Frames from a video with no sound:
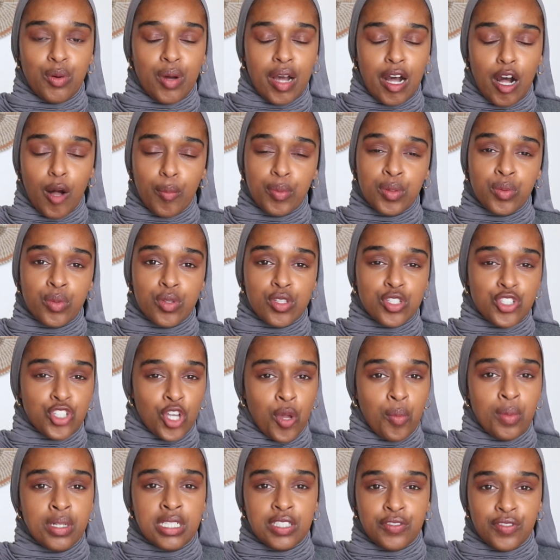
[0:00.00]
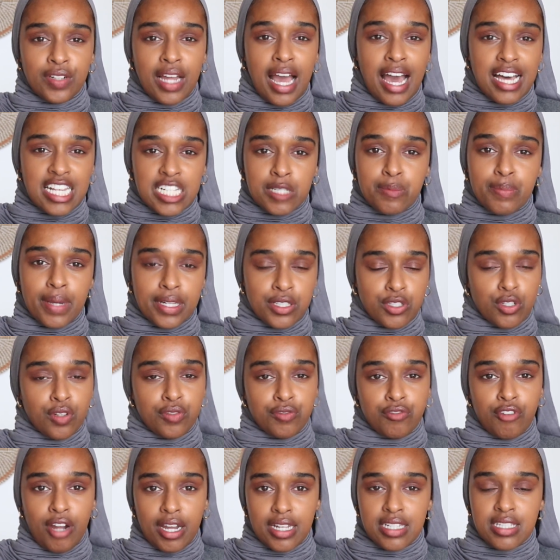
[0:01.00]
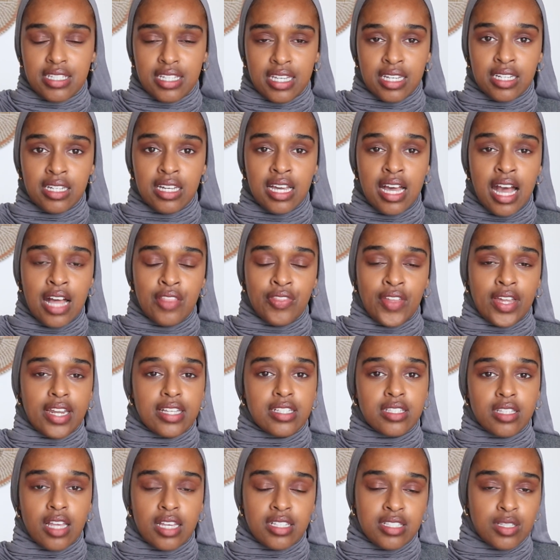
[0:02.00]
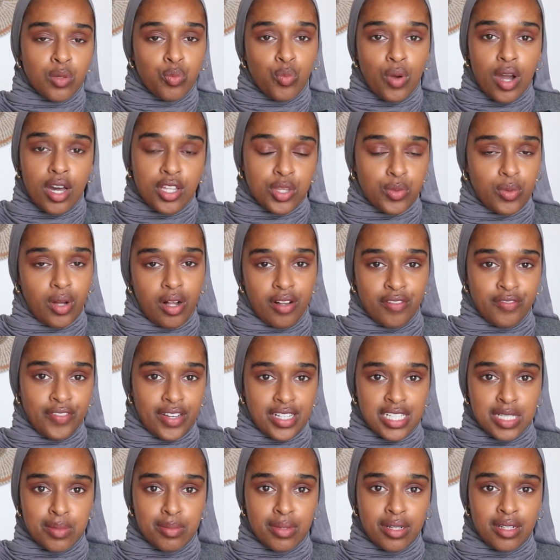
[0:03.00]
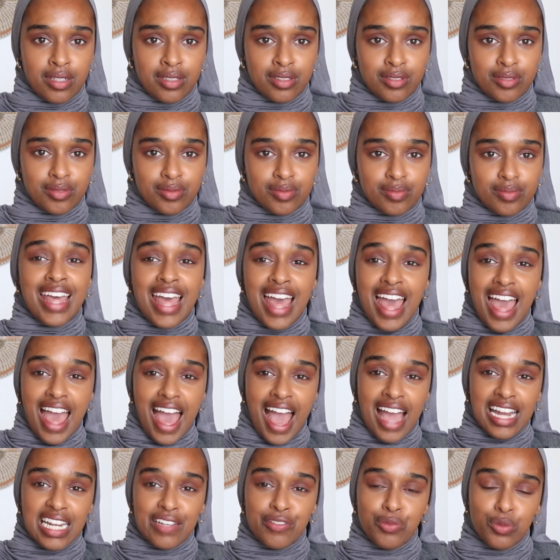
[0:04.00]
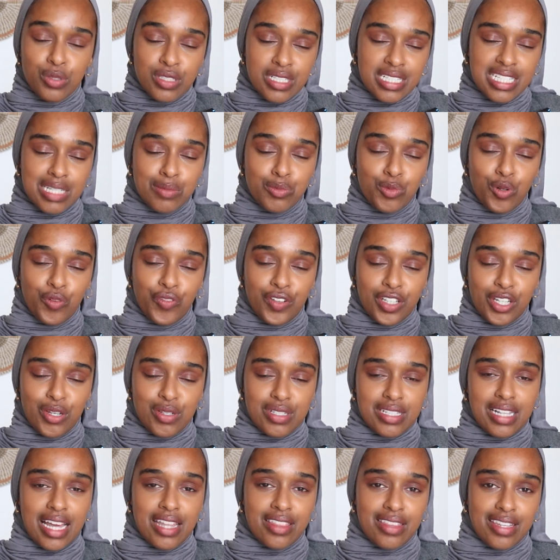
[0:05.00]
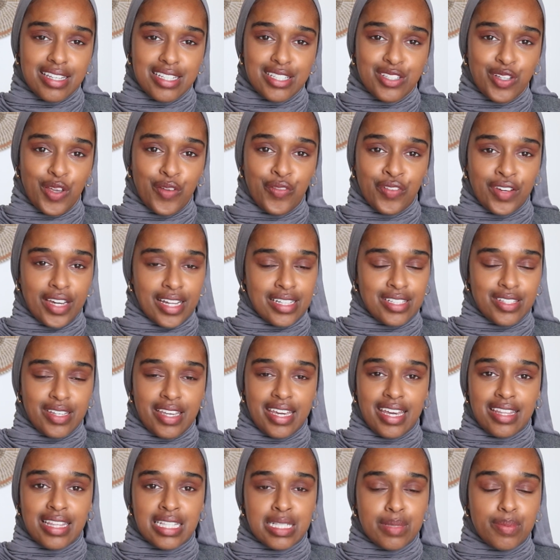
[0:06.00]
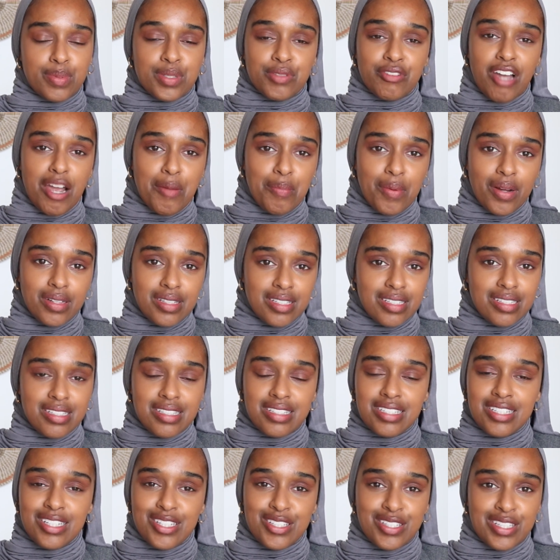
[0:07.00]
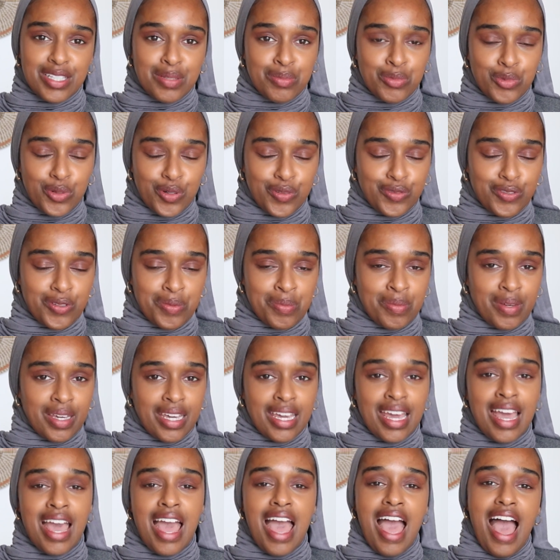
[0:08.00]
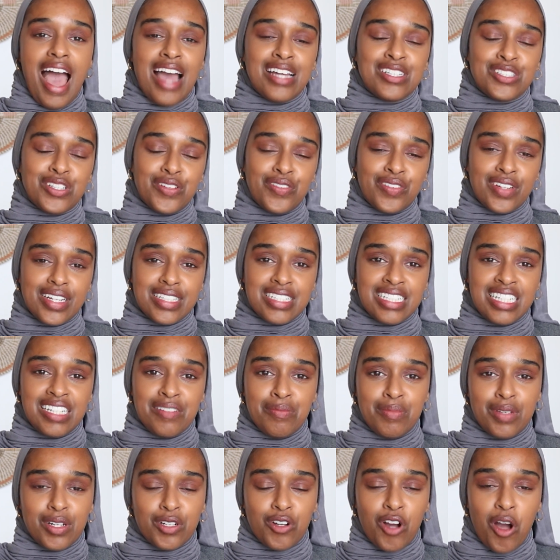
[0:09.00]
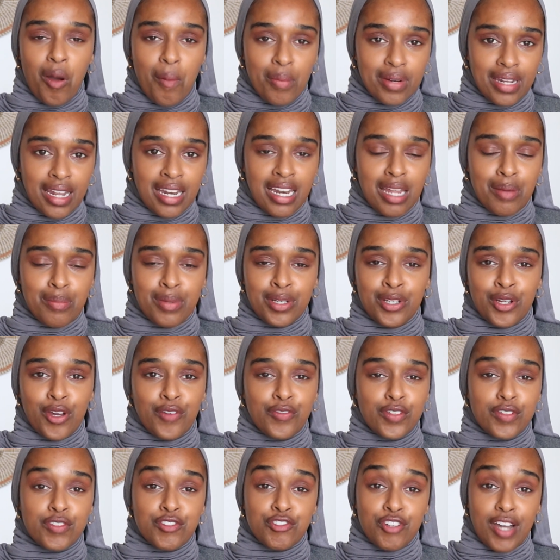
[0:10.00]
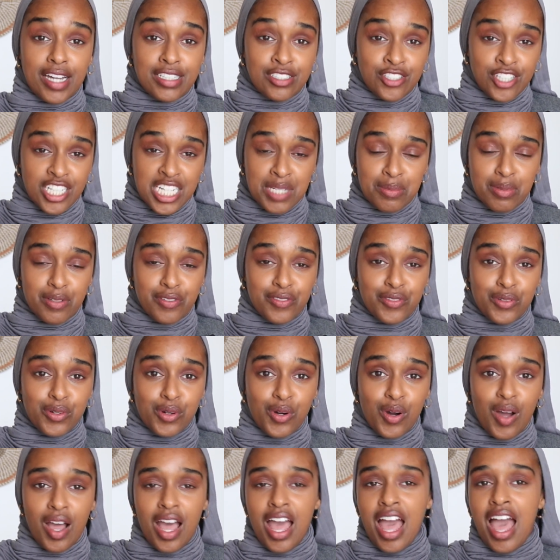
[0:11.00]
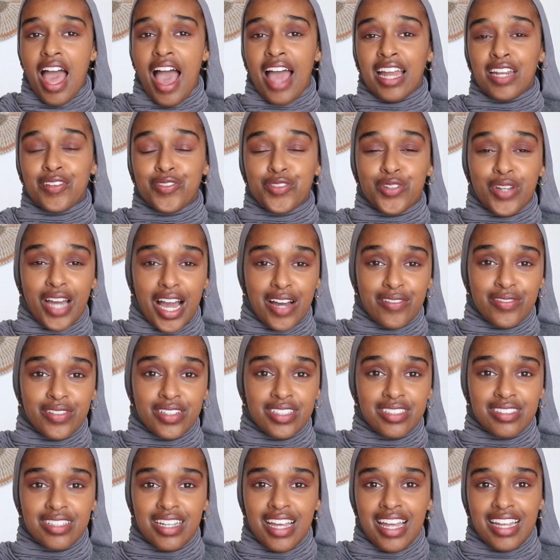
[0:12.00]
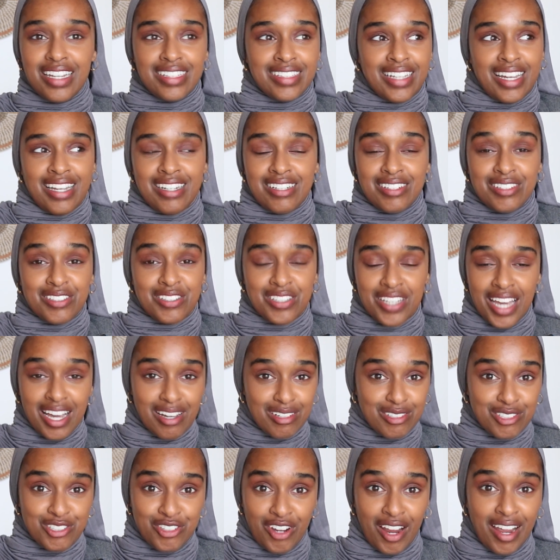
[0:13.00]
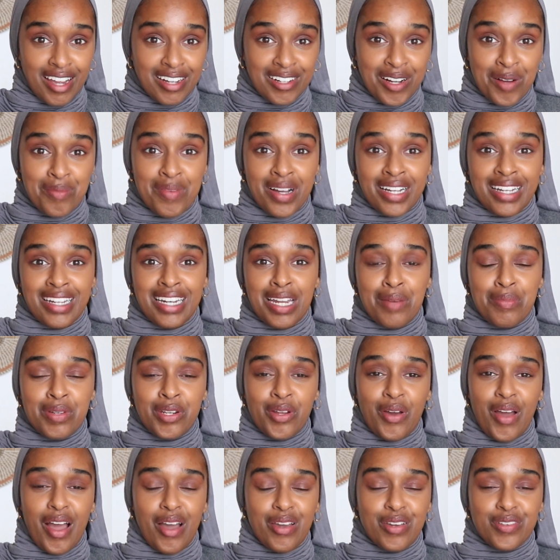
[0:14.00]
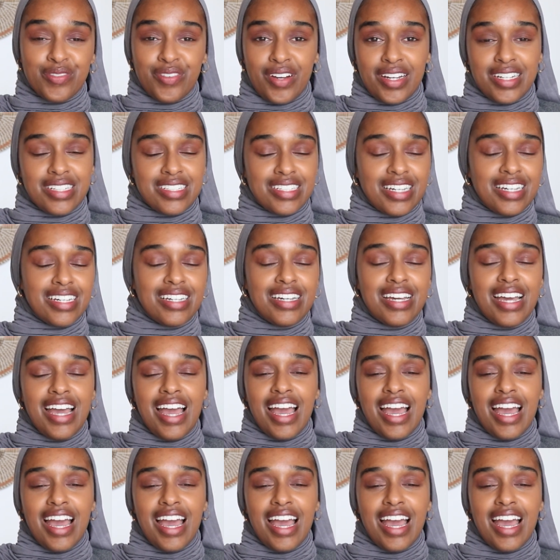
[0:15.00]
will help you with so many different aspects of writing that it's a worthwhile investment. And if you want to see more videos like this, don't forget to hit the subscribe button to see more from me, and don't forget to leave me a comment and let me know if you've tried Jenny before. And if you haven't, then yeah, try it and come back and let me know how you find it.